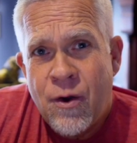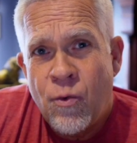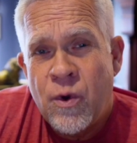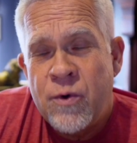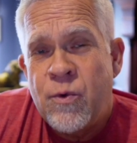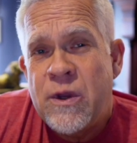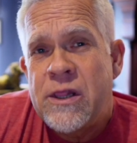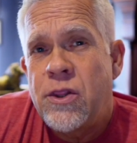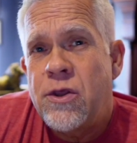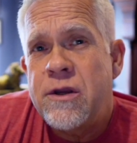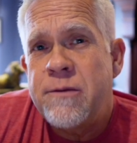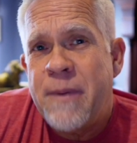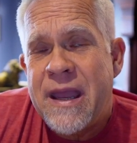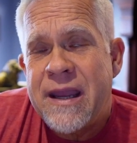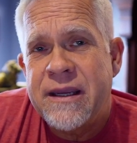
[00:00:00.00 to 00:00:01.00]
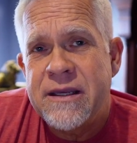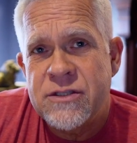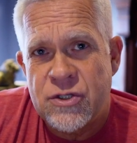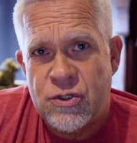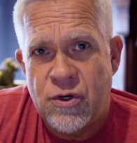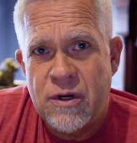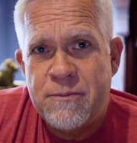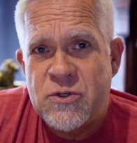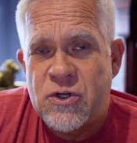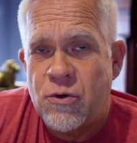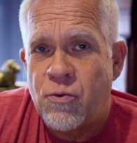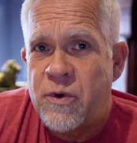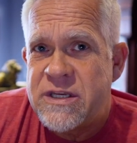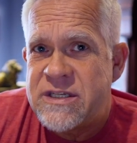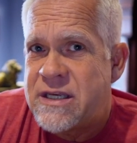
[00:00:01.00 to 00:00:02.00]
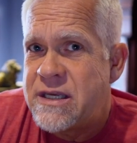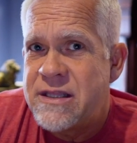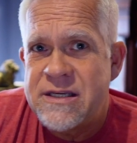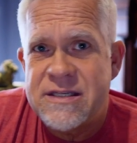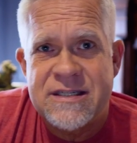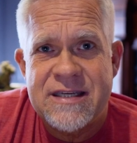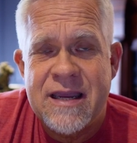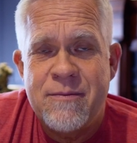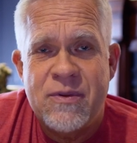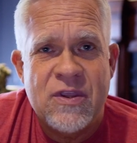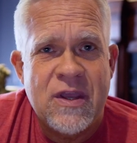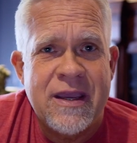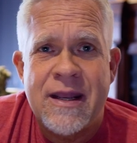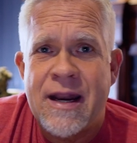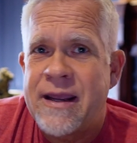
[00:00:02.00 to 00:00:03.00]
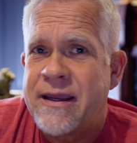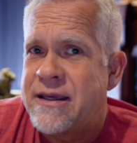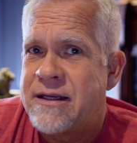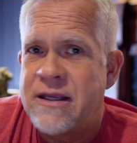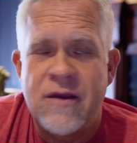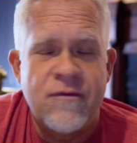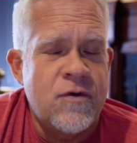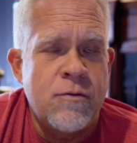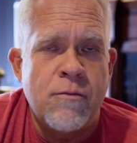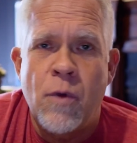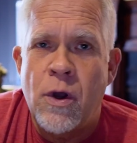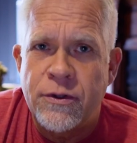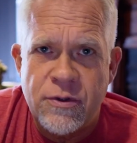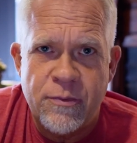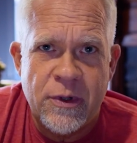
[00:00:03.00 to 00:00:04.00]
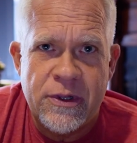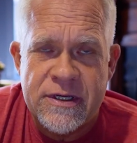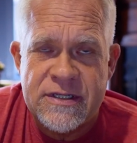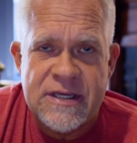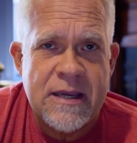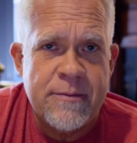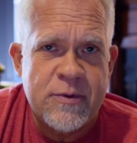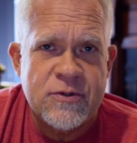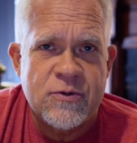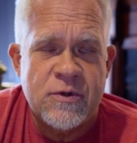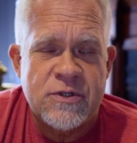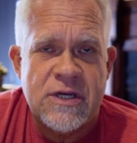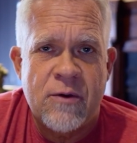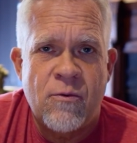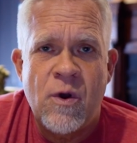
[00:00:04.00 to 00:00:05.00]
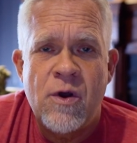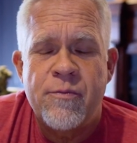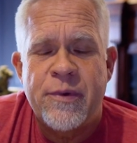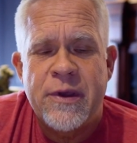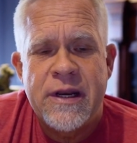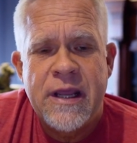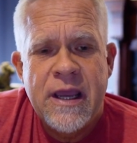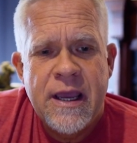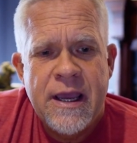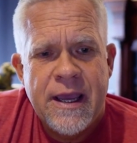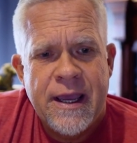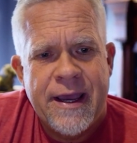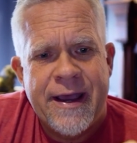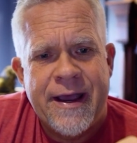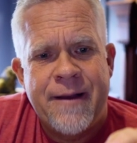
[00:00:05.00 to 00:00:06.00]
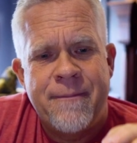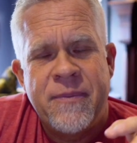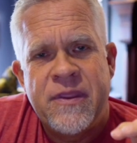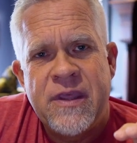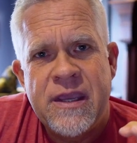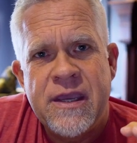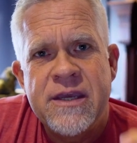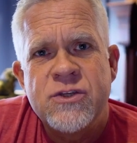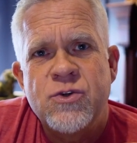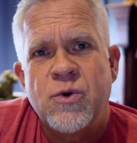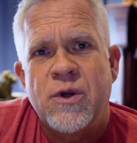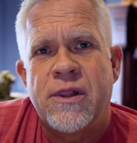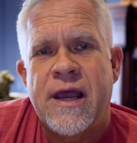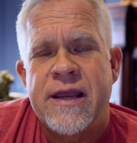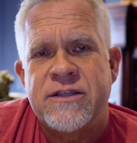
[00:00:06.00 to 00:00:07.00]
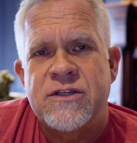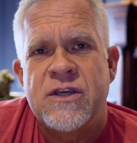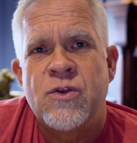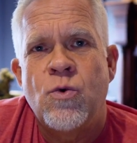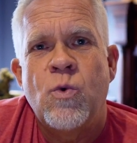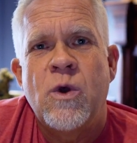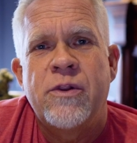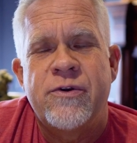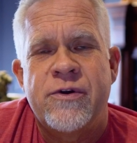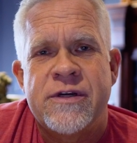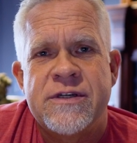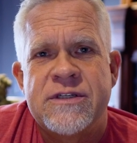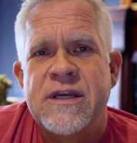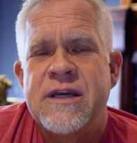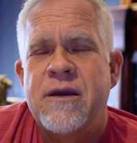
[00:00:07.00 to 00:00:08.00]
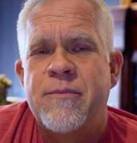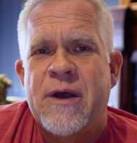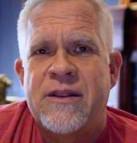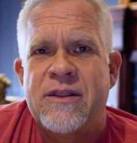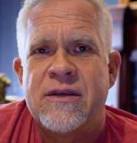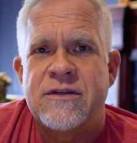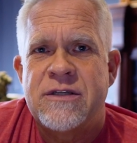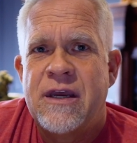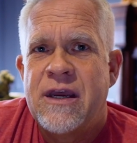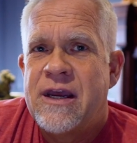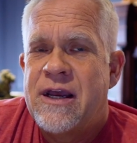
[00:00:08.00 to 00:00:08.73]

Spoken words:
when we look back in Scripture, we see this same thing, and I could give you multiple examples, which I won't, but the Israelites in the wilderness, think about this.